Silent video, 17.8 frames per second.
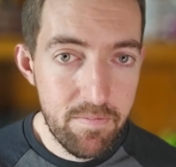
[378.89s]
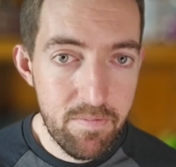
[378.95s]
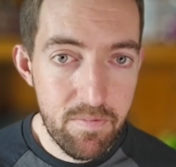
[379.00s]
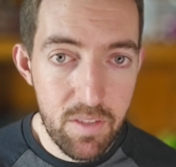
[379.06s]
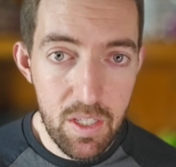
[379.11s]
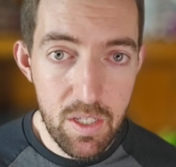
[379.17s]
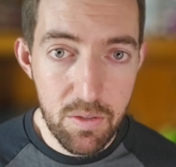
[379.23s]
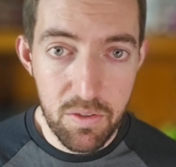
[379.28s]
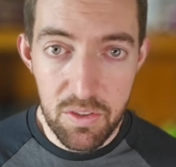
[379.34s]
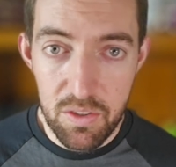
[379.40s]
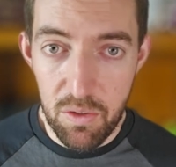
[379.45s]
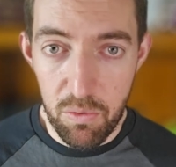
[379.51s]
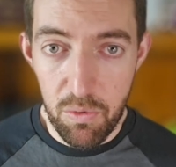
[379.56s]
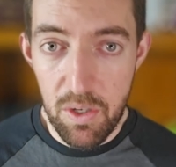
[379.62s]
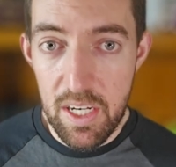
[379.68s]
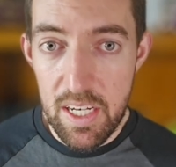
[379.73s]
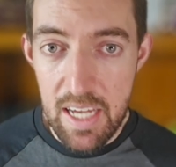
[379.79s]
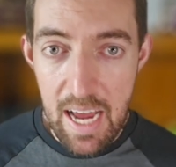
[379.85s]
Those
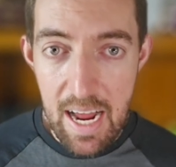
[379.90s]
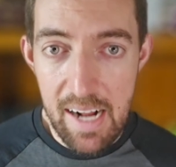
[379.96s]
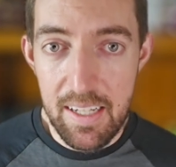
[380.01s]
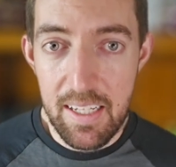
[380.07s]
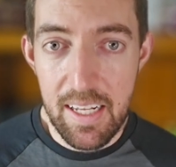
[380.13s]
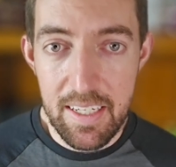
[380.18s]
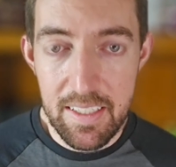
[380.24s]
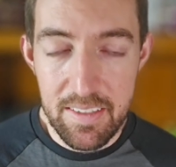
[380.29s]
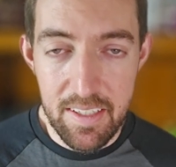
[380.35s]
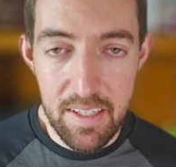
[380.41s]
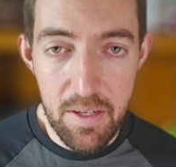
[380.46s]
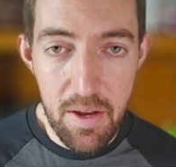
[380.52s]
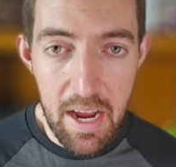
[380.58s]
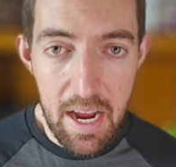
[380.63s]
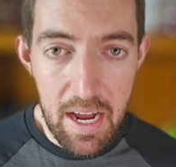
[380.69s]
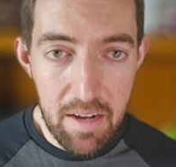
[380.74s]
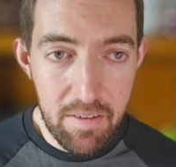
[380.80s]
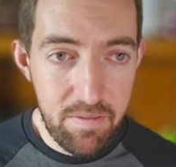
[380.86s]
three allies that you
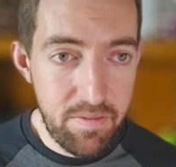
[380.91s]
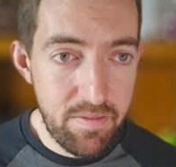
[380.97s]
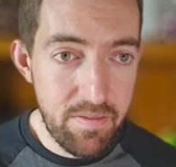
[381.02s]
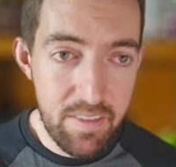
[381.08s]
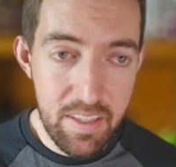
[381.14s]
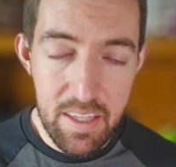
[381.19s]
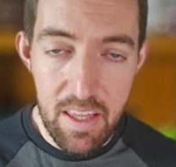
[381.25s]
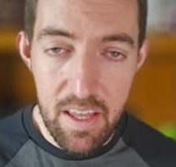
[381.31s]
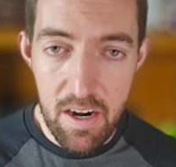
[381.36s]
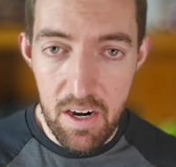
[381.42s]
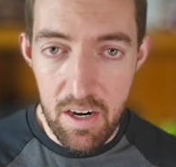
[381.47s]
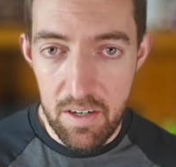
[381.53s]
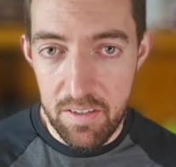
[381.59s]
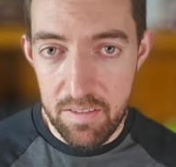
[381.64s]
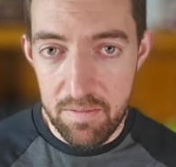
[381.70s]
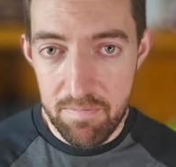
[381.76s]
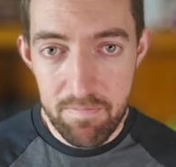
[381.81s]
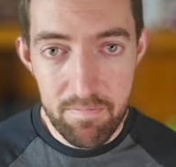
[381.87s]
have,
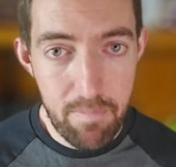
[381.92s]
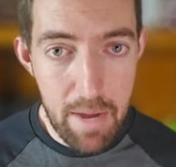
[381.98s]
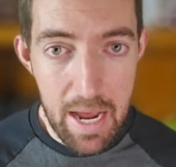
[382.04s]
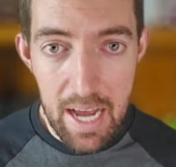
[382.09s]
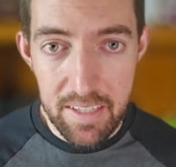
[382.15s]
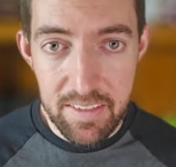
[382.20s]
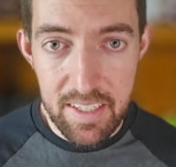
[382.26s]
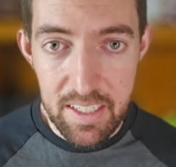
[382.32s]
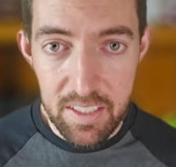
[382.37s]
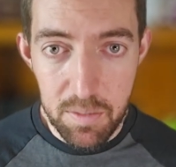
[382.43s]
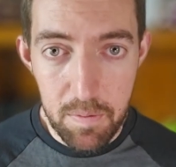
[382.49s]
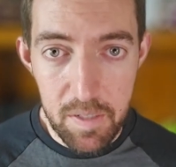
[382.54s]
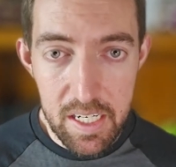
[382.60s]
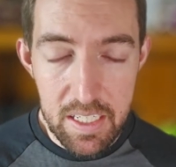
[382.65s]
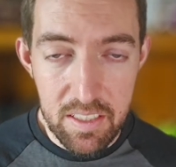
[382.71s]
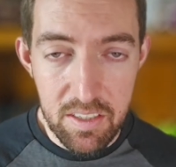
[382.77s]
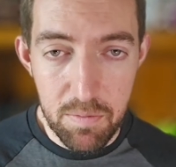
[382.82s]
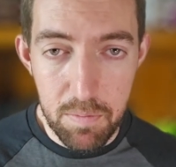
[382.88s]
they're max
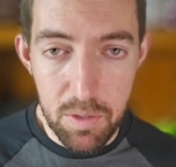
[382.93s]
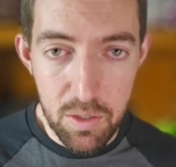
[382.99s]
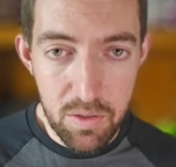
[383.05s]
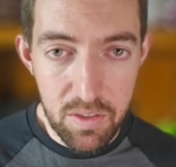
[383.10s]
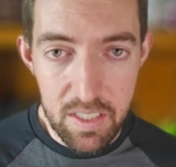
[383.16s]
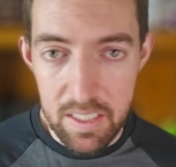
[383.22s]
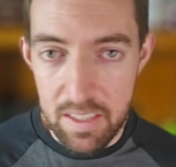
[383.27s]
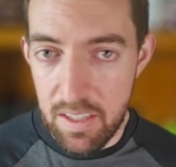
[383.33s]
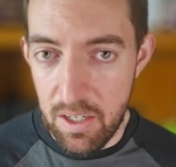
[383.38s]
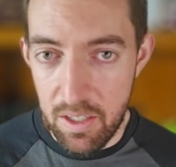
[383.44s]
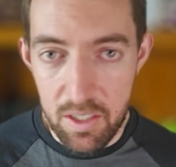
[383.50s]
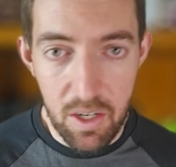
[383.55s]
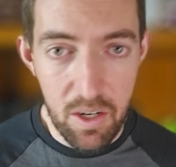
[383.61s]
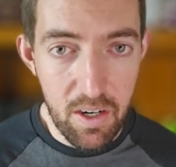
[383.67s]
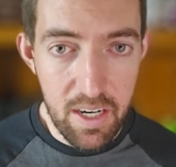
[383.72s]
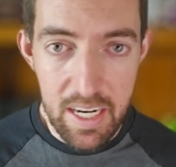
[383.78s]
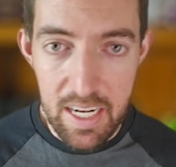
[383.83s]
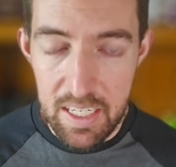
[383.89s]
HP is boosted, their
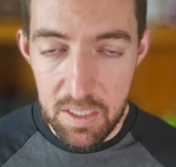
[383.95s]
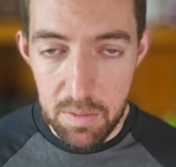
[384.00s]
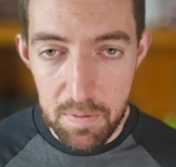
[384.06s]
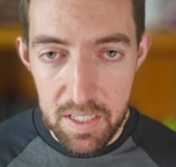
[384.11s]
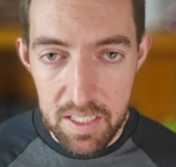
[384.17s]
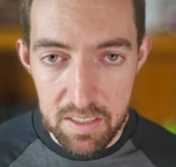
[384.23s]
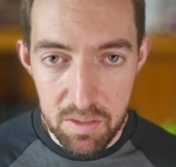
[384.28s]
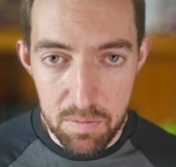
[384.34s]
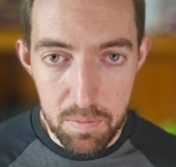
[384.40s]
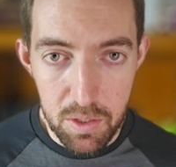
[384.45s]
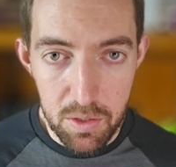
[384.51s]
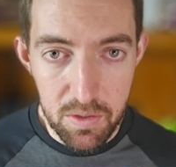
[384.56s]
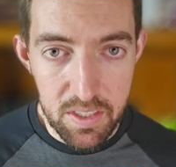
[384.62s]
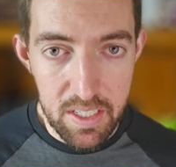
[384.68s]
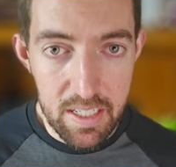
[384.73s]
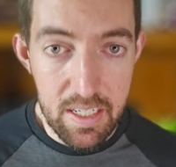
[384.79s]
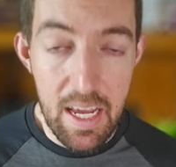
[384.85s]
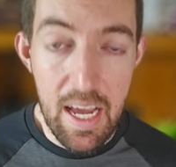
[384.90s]
current HP is
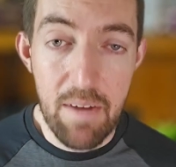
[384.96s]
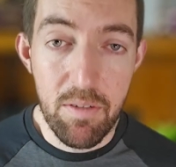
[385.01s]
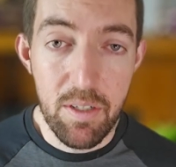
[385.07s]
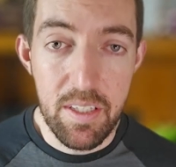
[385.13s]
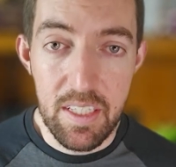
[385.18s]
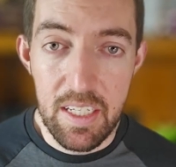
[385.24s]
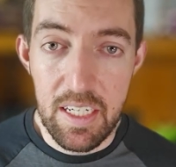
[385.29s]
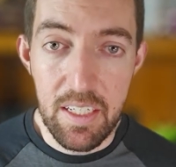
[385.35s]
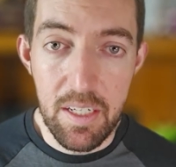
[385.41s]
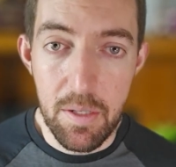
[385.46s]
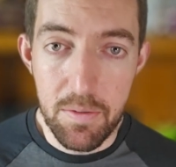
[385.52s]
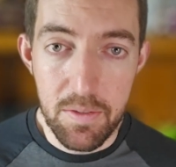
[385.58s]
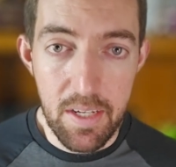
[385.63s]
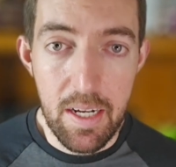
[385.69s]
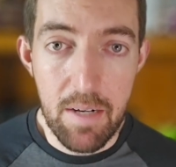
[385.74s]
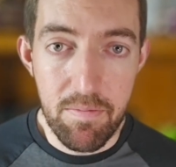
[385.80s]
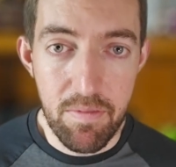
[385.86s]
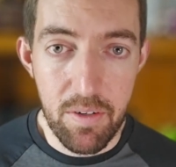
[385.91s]
boosted, everything goes
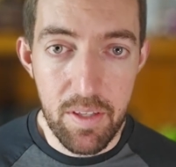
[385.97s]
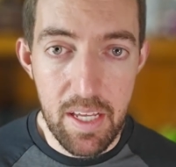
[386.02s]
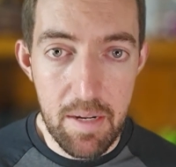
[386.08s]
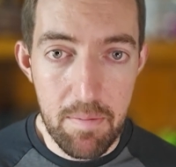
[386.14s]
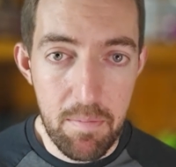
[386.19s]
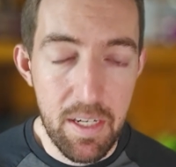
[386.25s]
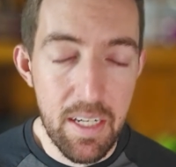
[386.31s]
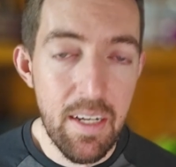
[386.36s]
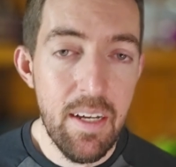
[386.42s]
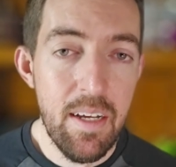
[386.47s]
up for them.